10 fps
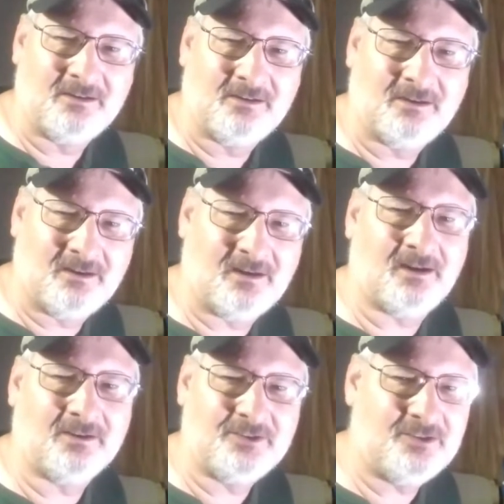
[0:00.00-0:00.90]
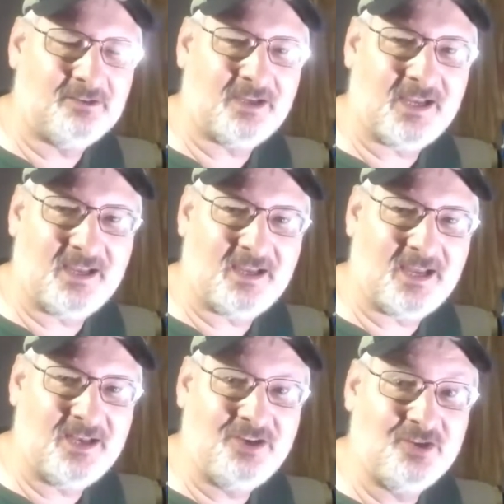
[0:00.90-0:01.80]
Huh,
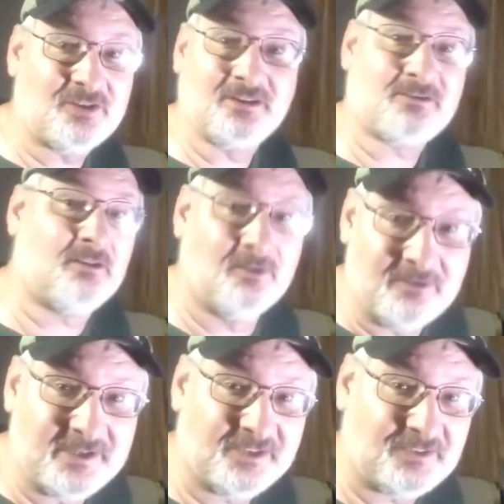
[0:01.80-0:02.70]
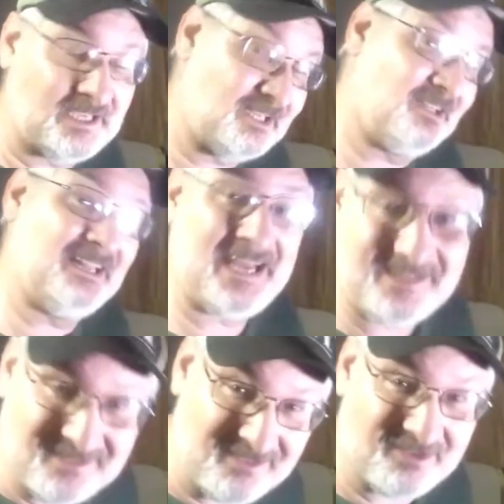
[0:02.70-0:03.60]
and you can grow this and
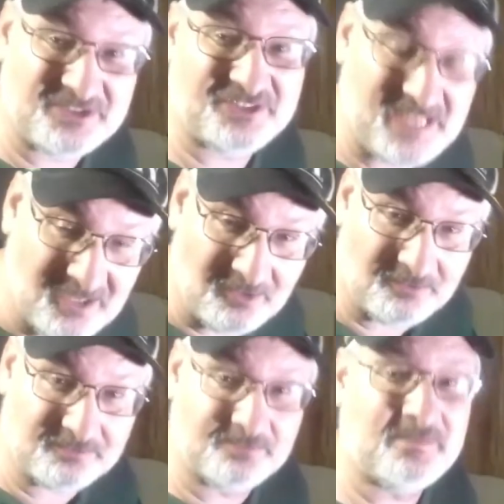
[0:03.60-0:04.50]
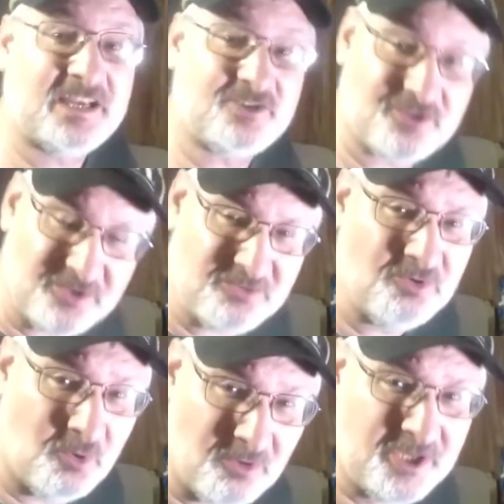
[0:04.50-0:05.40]
collect it yourself. Make sure you
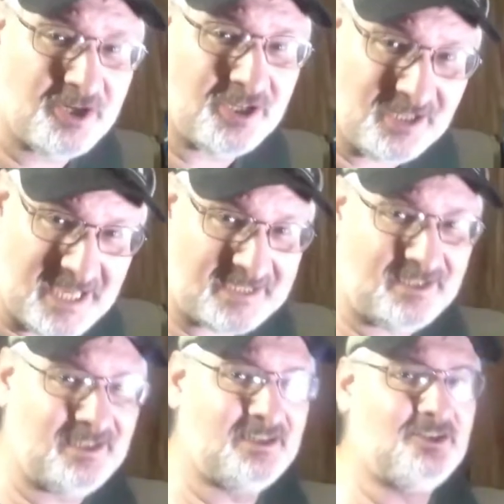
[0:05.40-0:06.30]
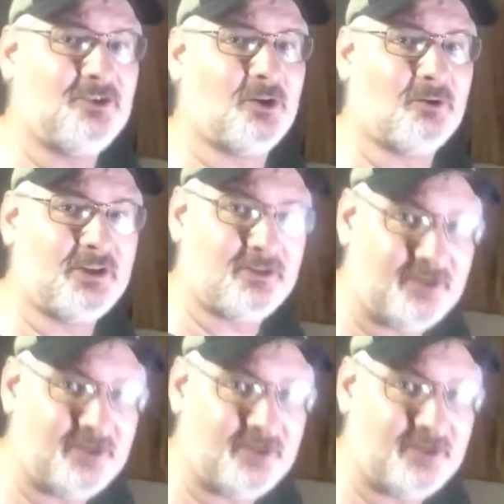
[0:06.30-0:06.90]
know what you're collecting and you know what you're